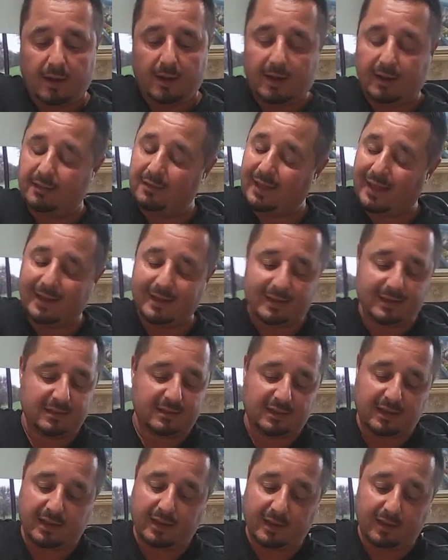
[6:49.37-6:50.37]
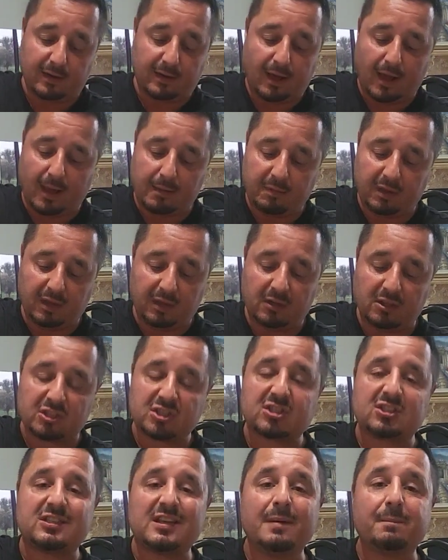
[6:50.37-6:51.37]
And that is it. I mean,
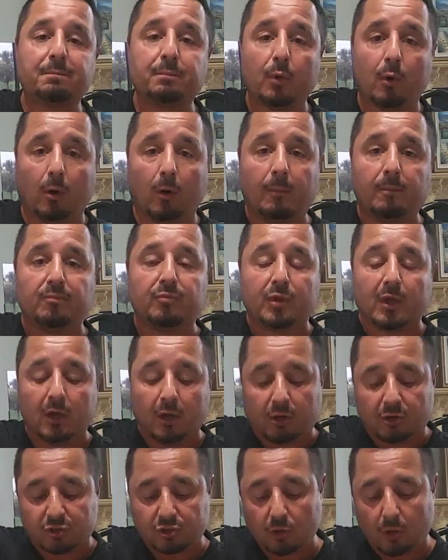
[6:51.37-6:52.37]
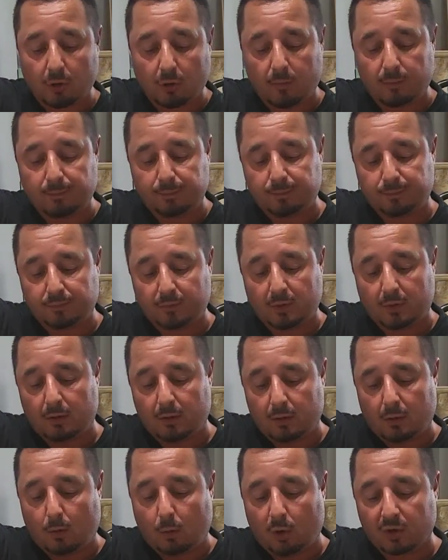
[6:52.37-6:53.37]
simple. So
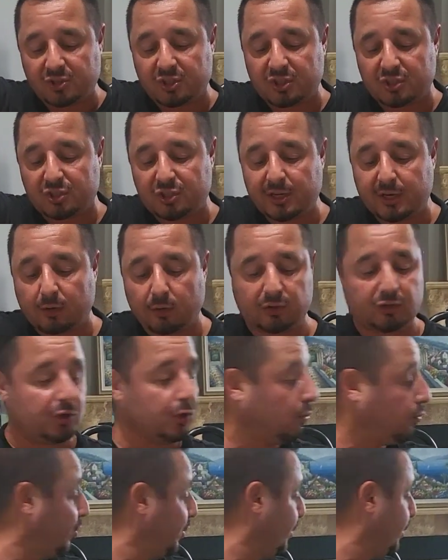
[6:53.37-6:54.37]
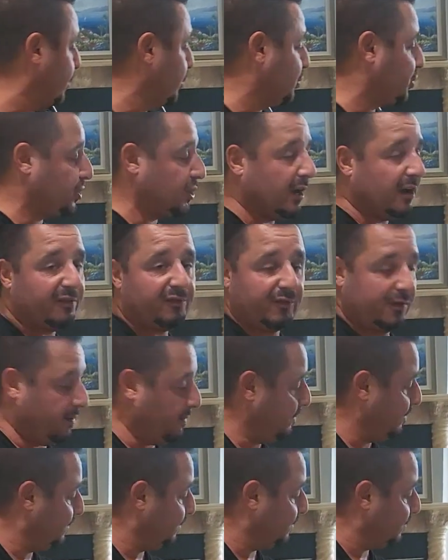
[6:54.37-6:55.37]
what's the secret to a really good chef?
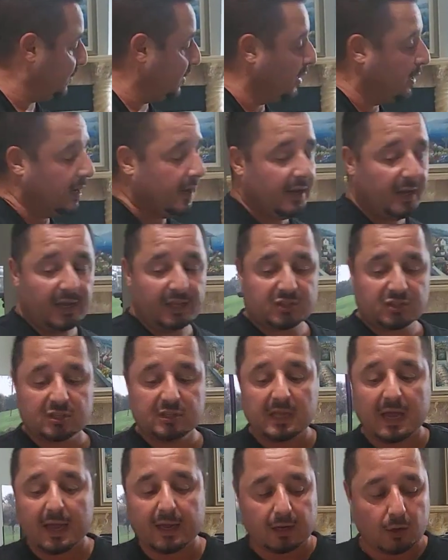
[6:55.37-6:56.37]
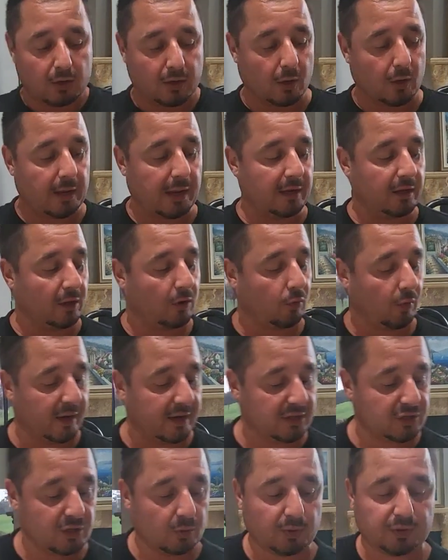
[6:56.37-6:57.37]
It's not getting
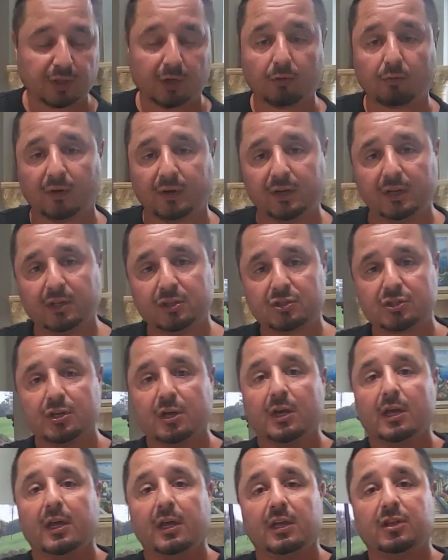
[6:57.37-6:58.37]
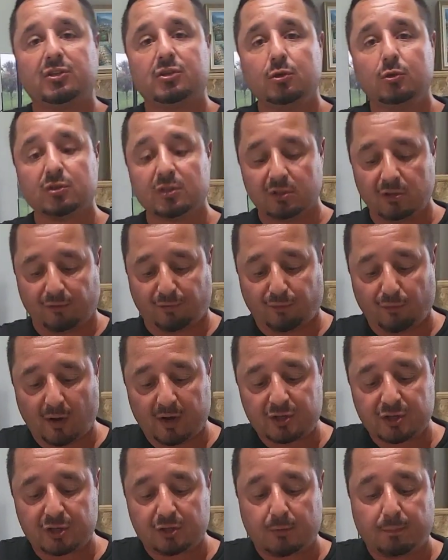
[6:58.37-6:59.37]
crazy with ingredients. It's using the
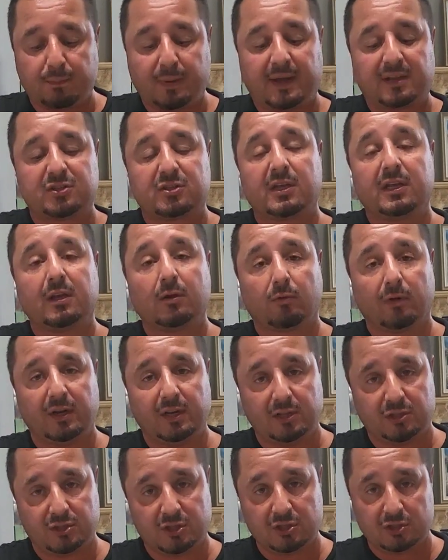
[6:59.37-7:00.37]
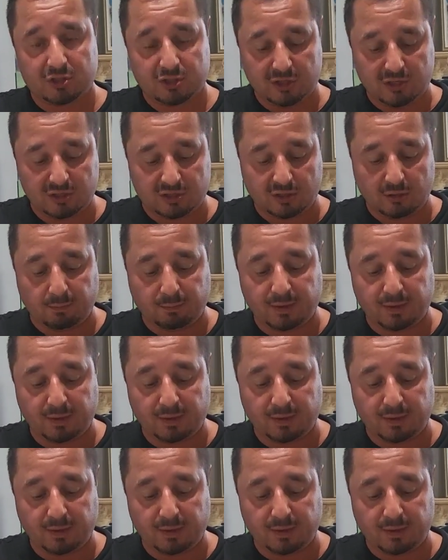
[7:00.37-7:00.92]
fresh, best ingredients in season.